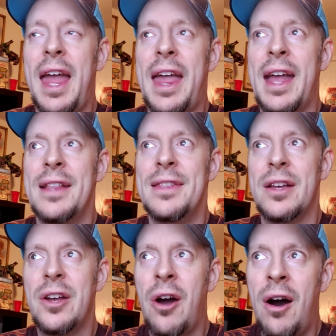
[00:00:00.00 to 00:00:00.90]
and the
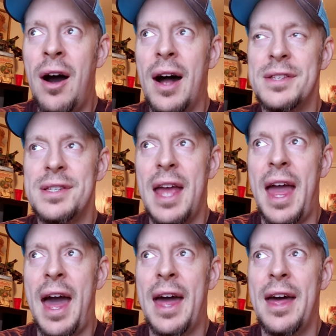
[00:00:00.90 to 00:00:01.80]
cost
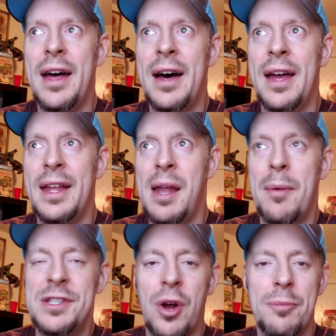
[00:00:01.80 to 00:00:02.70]
at an
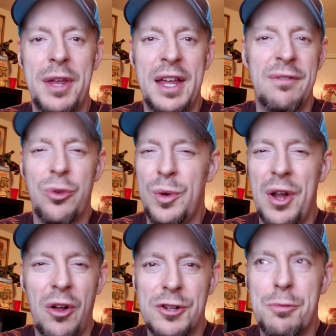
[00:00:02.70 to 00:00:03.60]
MSRP of
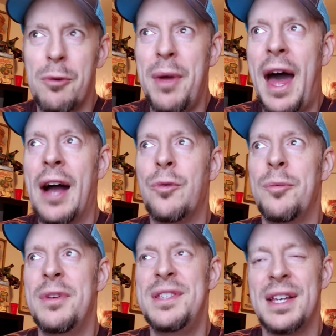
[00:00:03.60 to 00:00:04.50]
$3 per pack
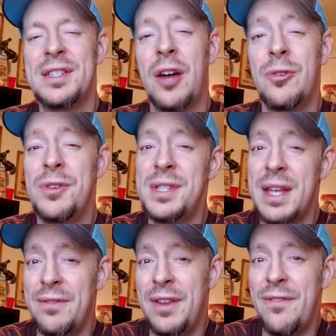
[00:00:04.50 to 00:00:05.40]
would be
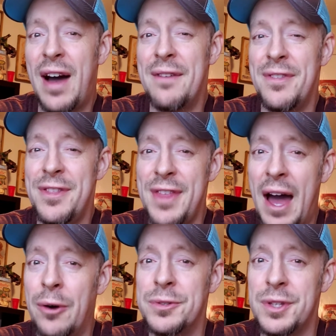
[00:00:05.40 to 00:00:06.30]

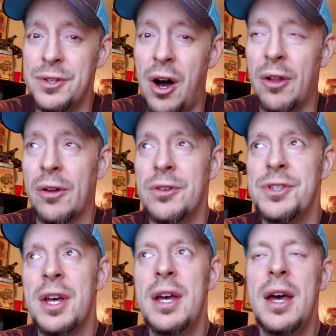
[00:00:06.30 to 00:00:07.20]

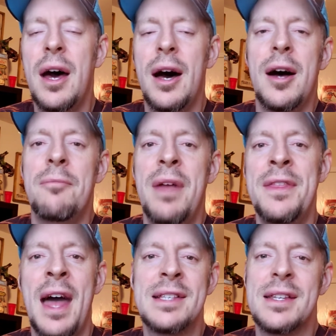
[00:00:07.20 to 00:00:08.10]
$675,000.
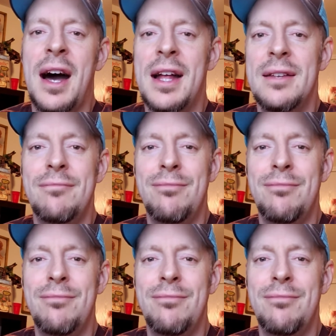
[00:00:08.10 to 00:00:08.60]
And that's not